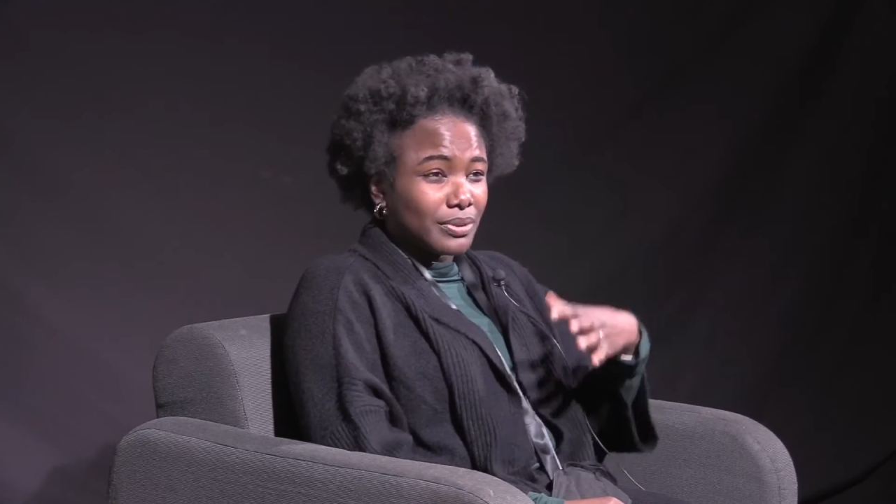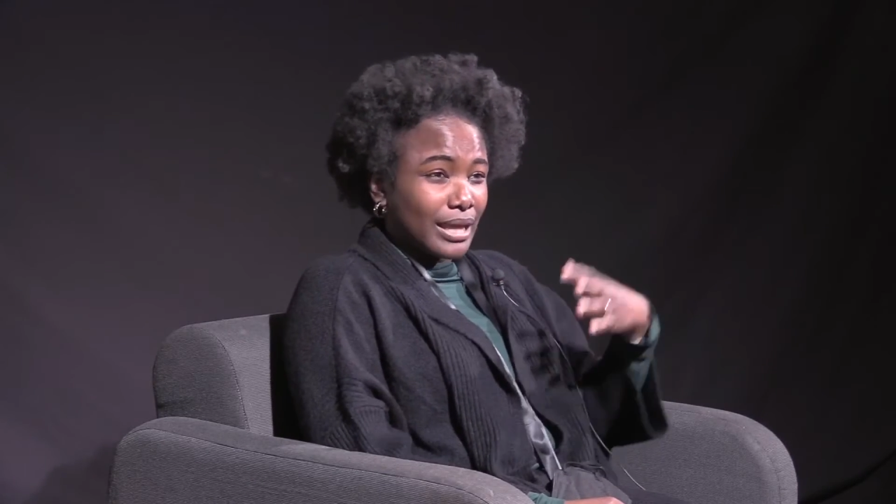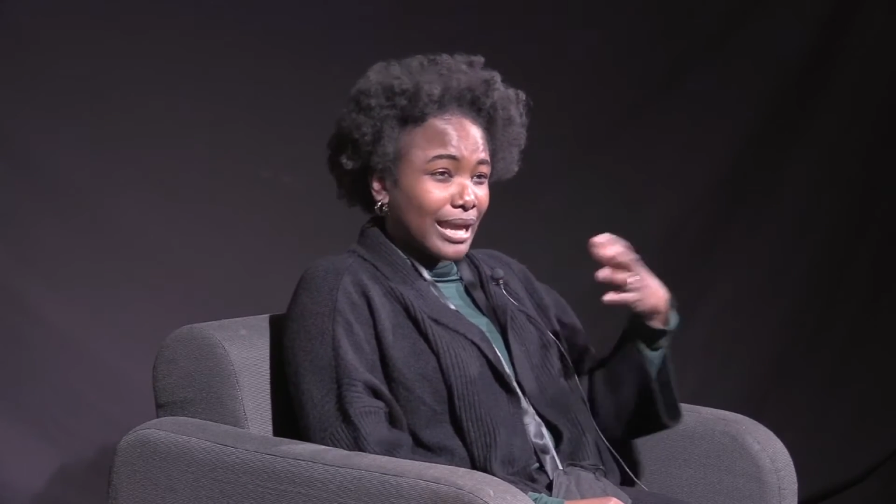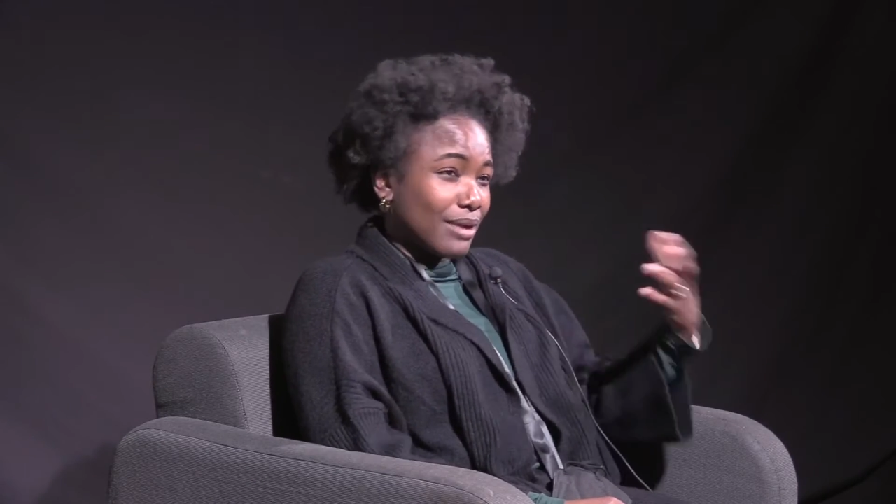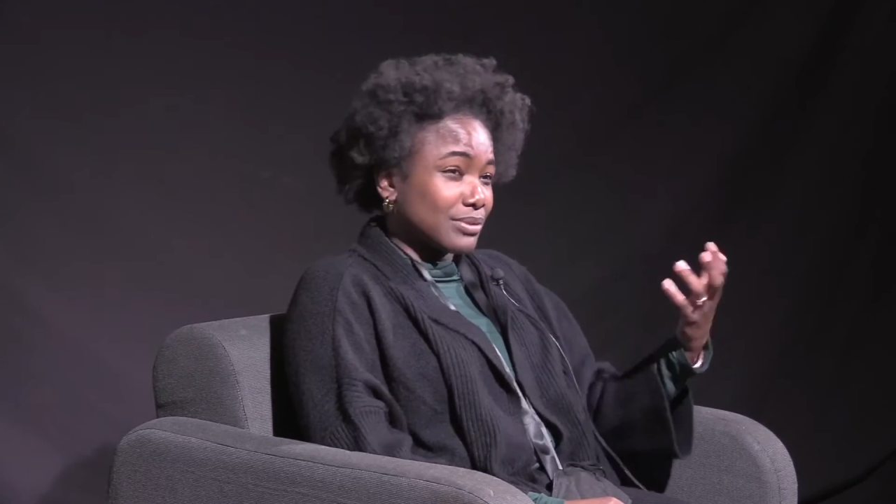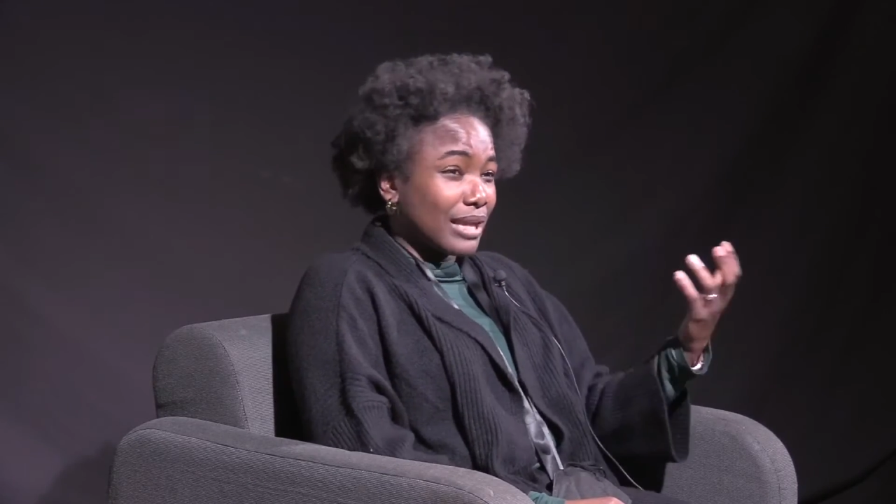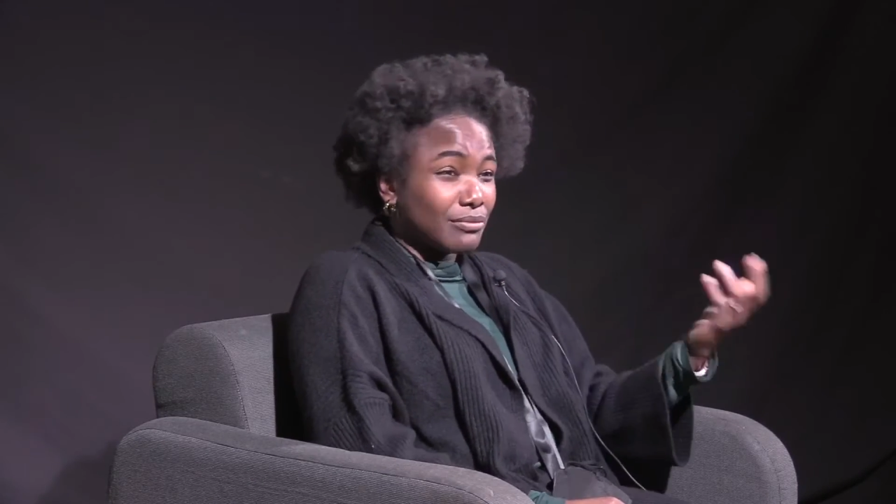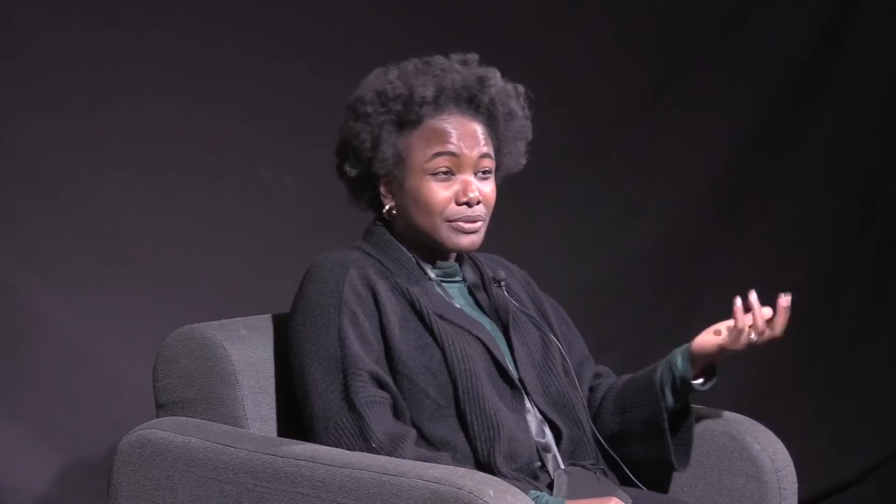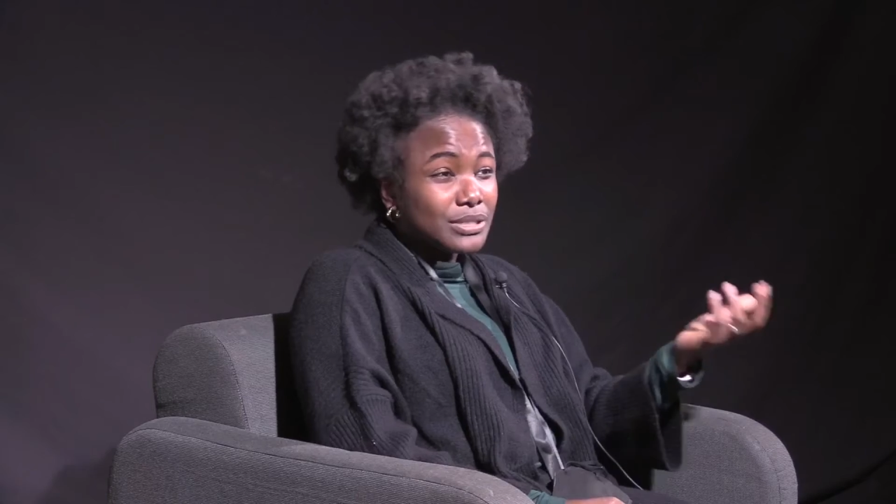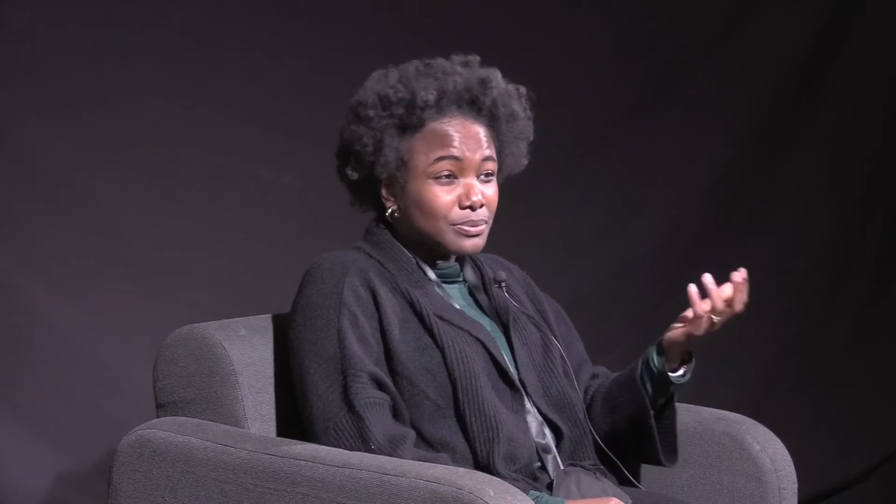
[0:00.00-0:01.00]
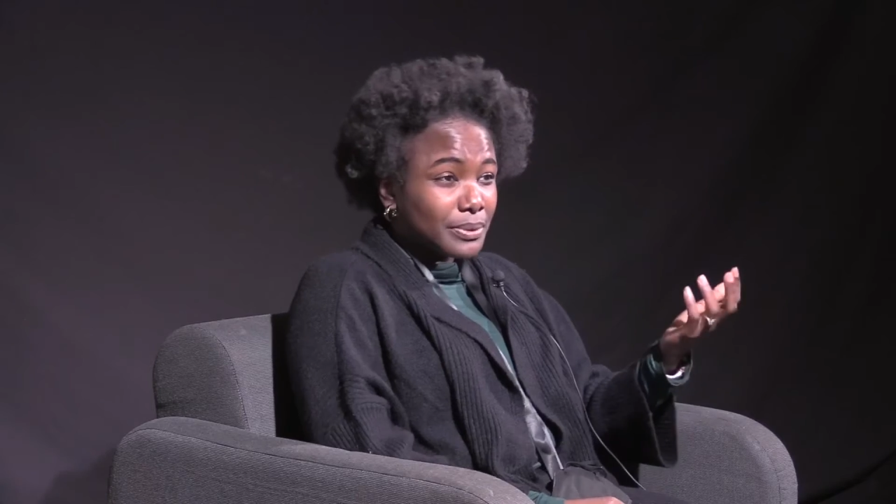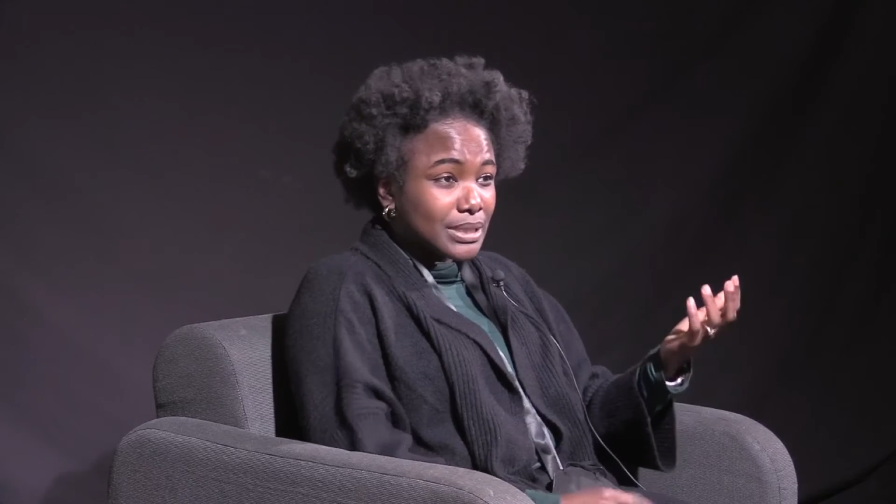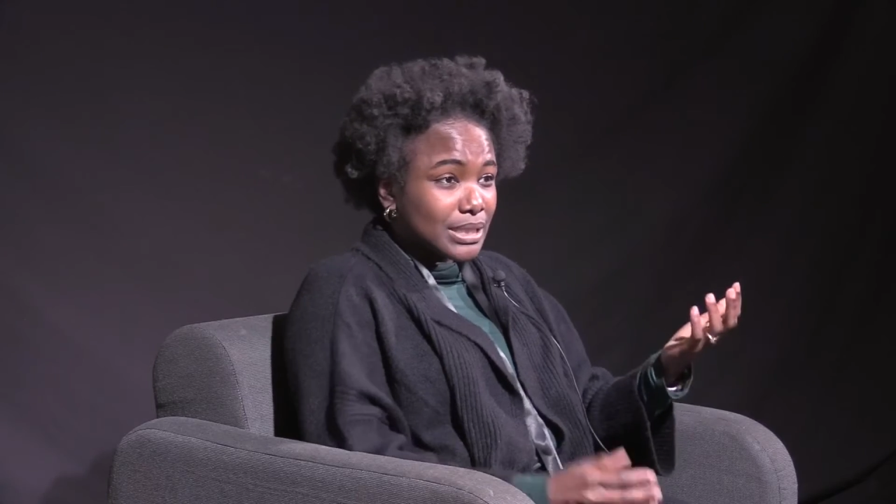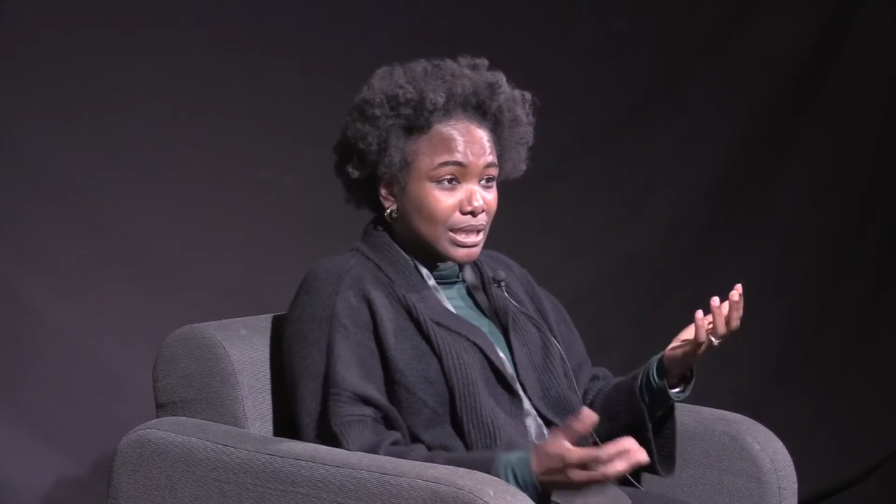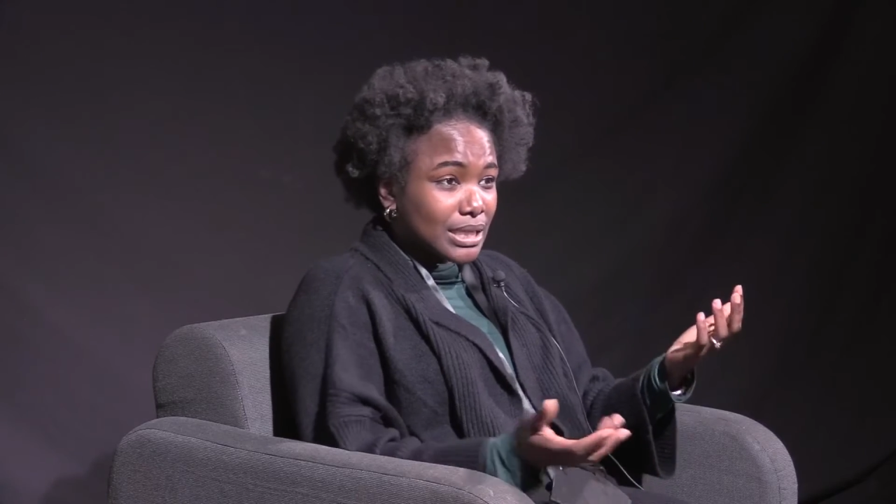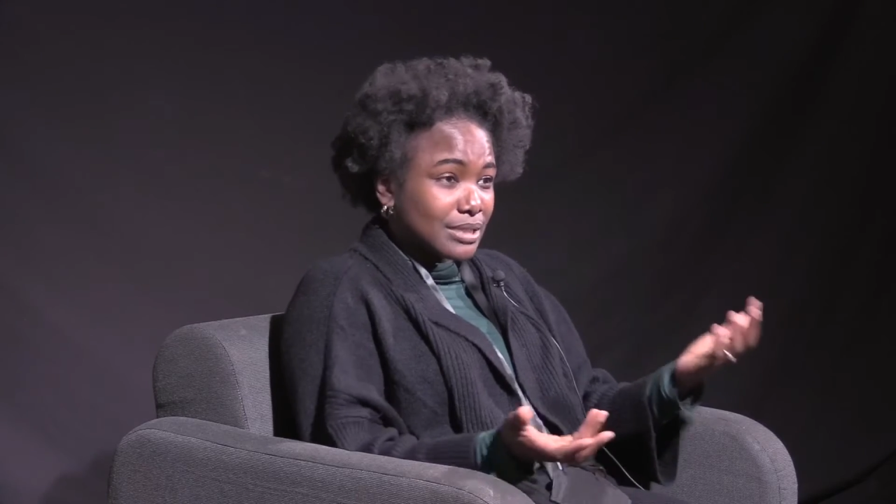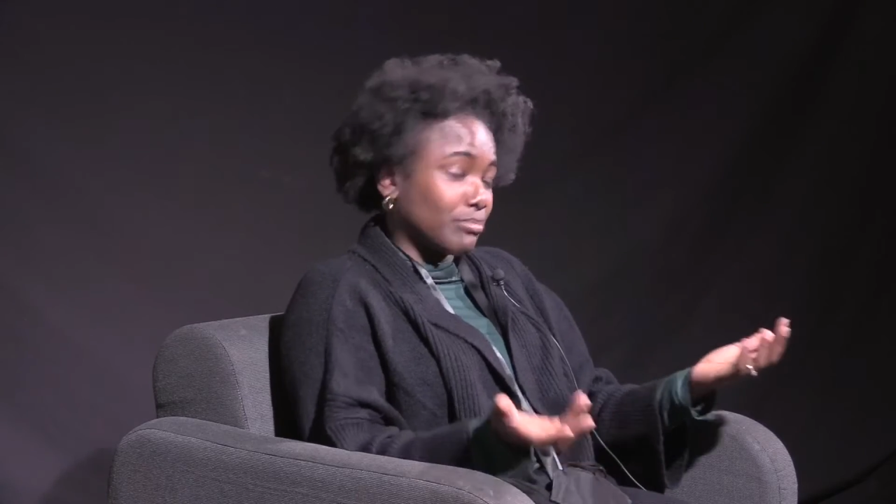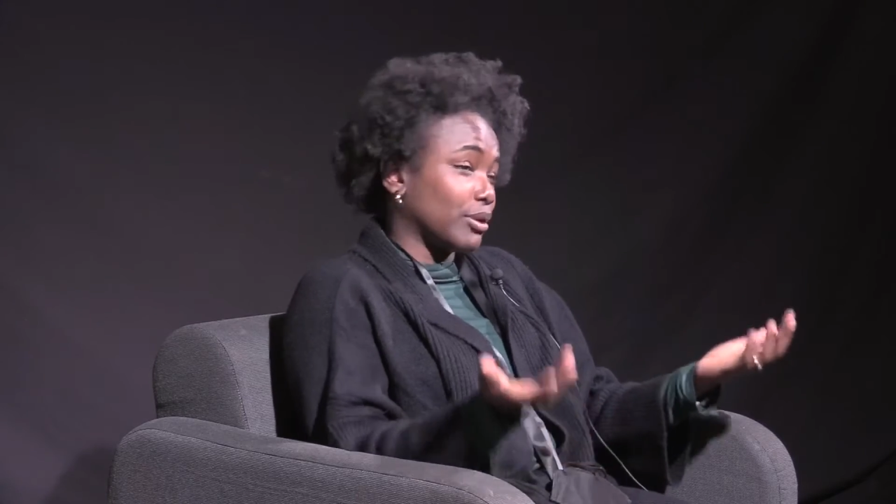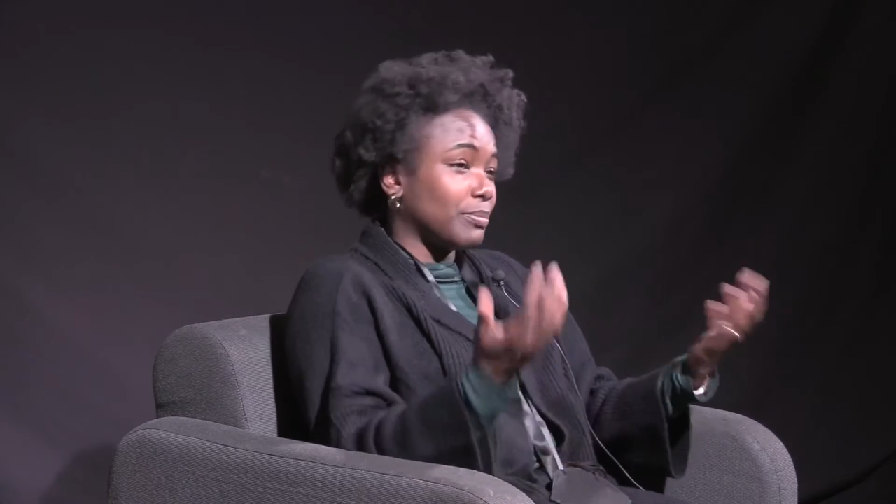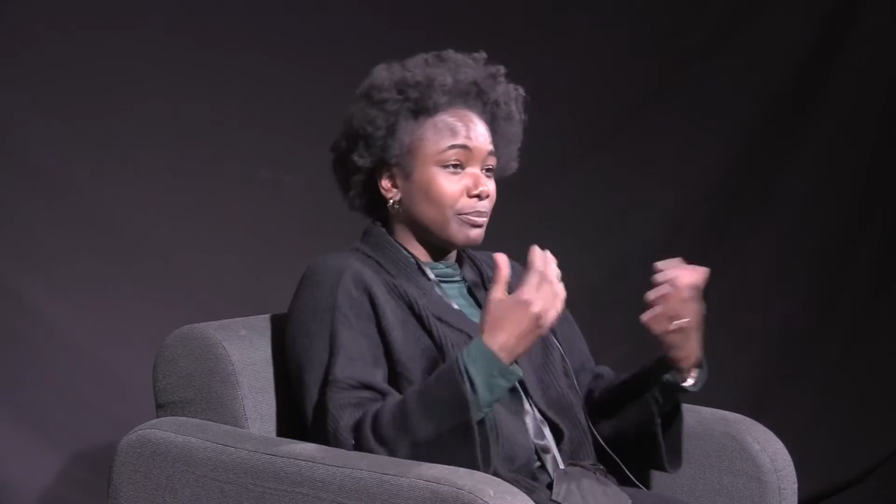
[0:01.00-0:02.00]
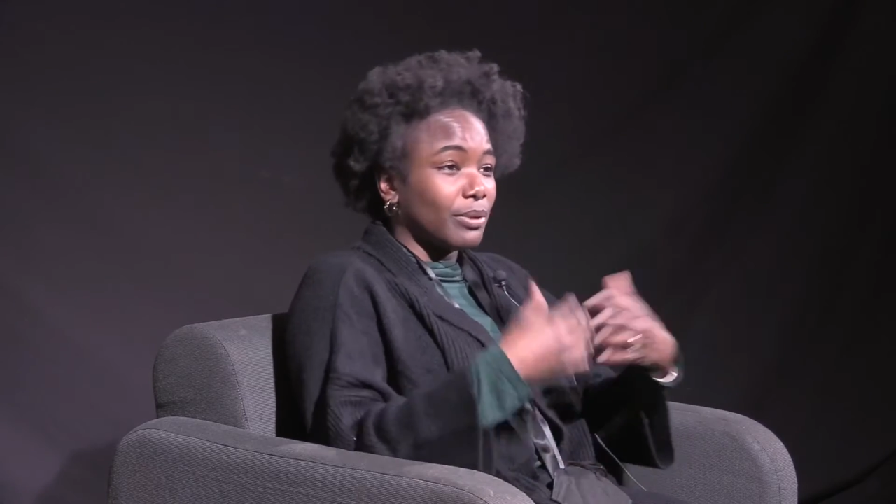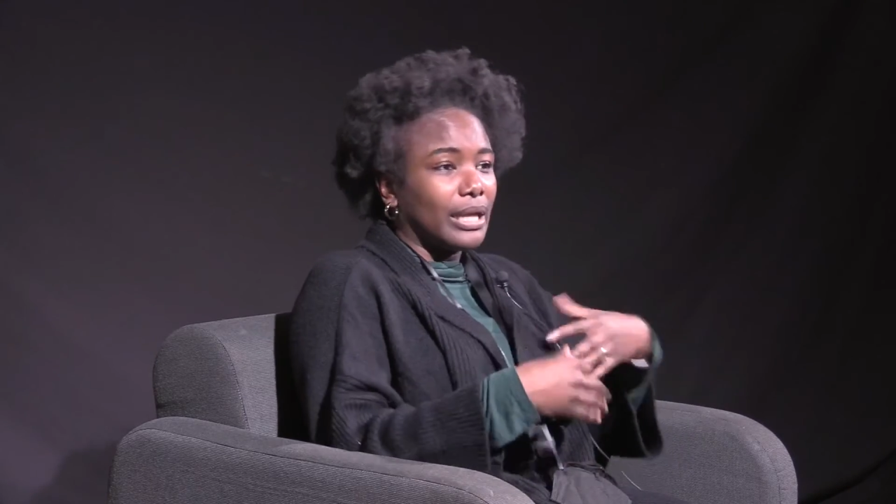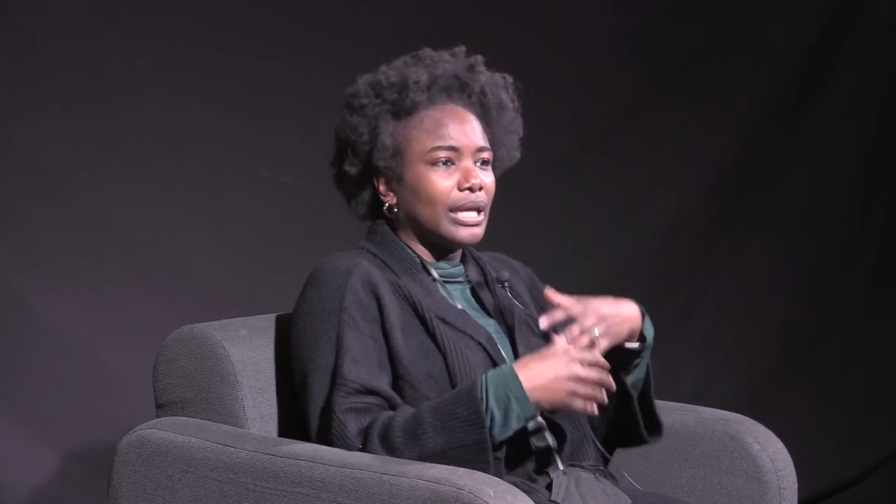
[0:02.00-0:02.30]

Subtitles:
with outside resources and bring people